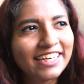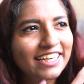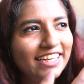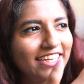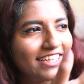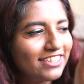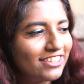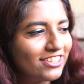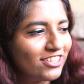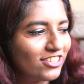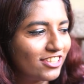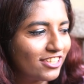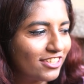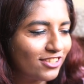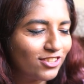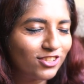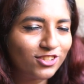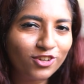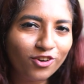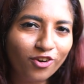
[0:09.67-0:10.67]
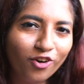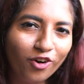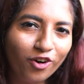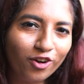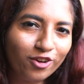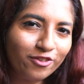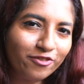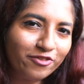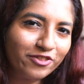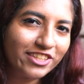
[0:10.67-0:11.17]
it's just
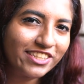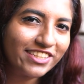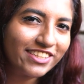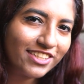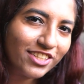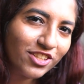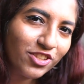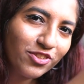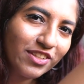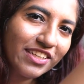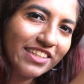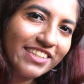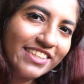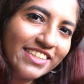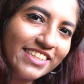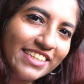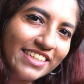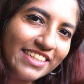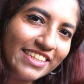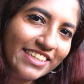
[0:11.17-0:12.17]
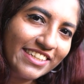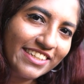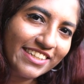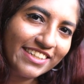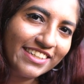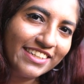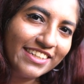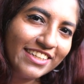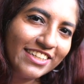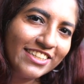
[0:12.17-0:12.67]
all of this that you can see here